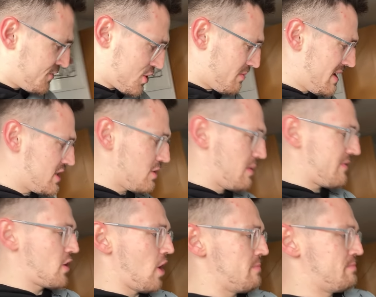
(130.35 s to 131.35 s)
for some reason we've
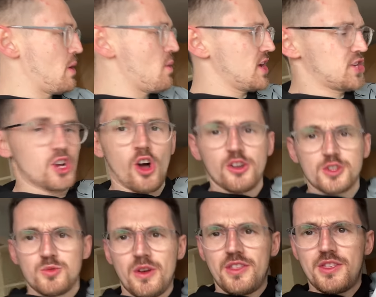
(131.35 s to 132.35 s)
got booty
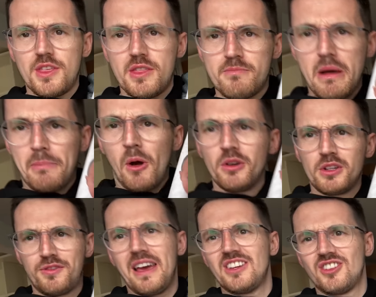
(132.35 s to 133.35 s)
shorts with my boy's
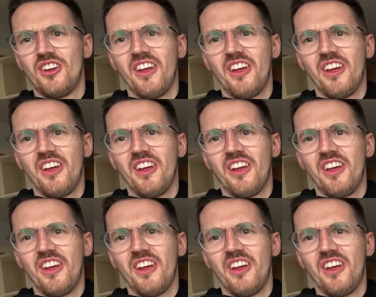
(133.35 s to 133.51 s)
face on